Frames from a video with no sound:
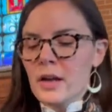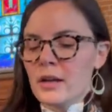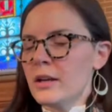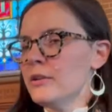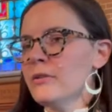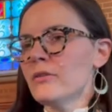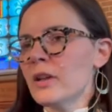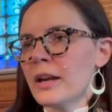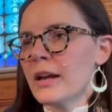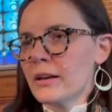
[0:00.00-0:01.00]
And I knew
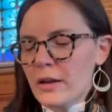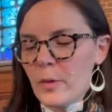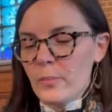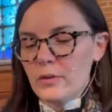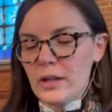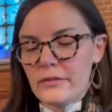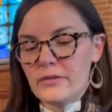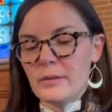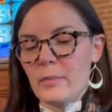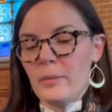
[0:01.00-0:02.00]
that I had a couple
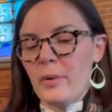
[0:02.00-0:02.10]
left in my